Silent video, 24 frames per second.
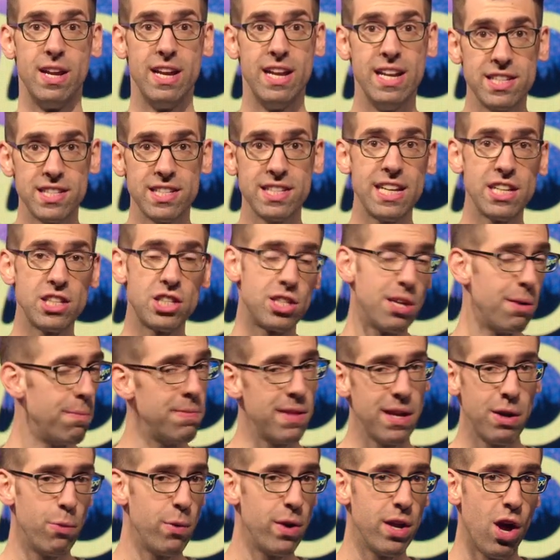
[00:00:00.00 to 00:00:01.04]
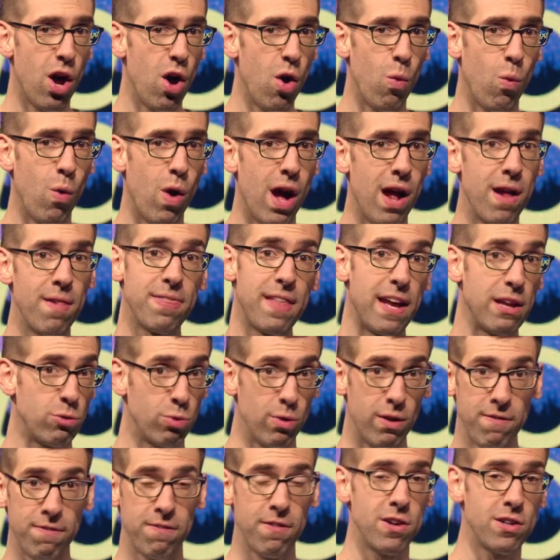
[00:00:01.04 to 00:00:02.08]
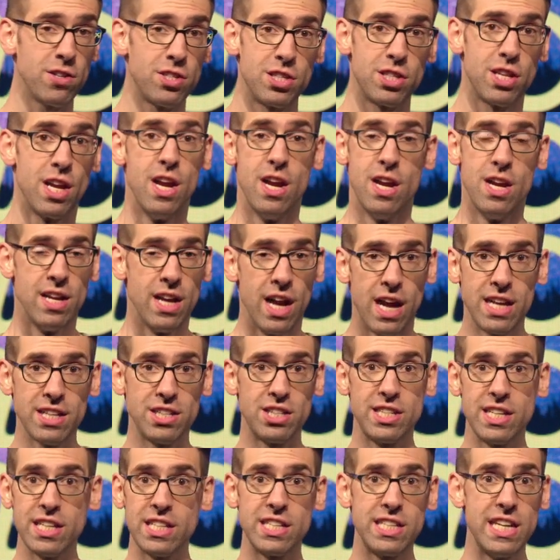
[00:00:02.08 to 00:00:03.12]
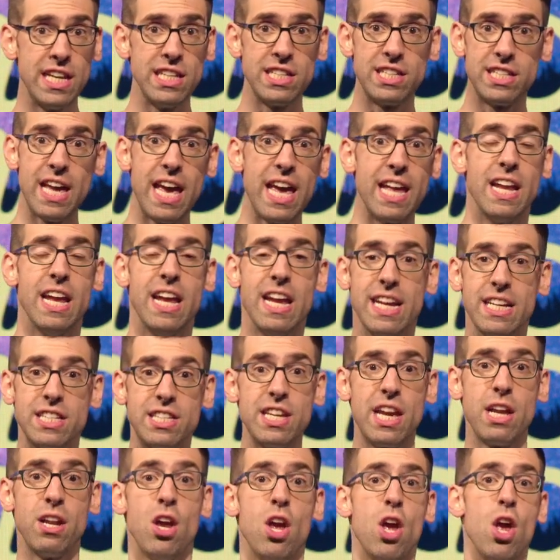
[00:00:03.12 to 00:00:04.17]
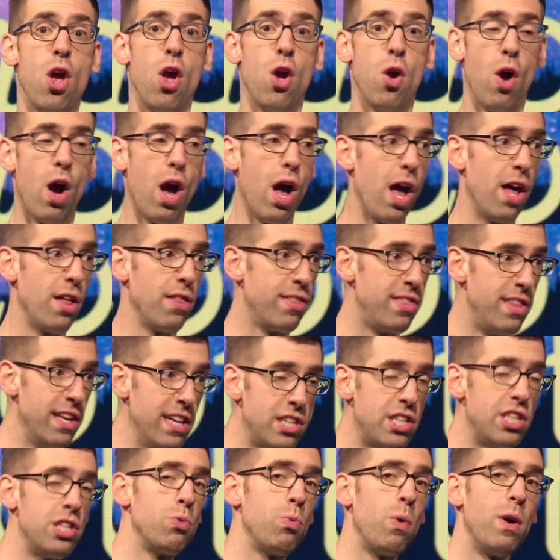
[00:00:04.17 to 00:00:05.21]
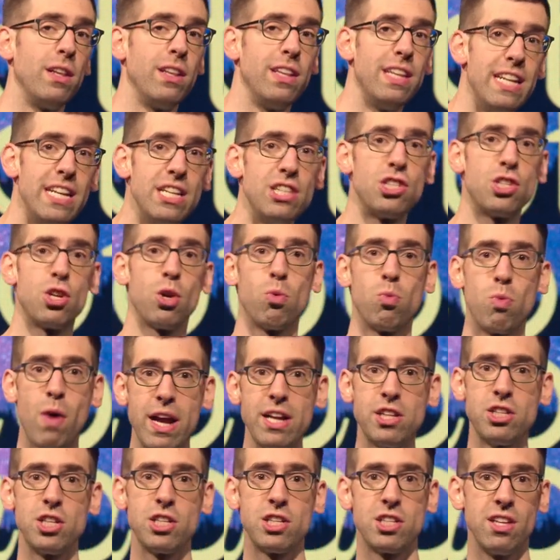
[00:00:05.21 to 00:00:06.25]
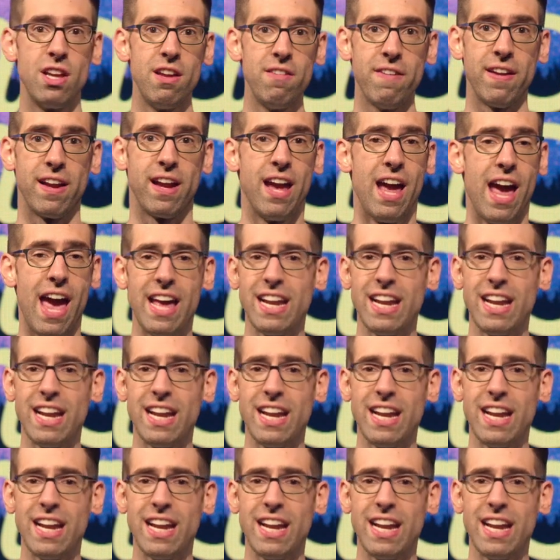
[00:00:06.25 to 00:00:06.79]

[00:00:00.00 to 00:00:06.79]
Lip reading: Isn't that something we all want? That's what verse 16 said. It said, this is what leads to righteous living.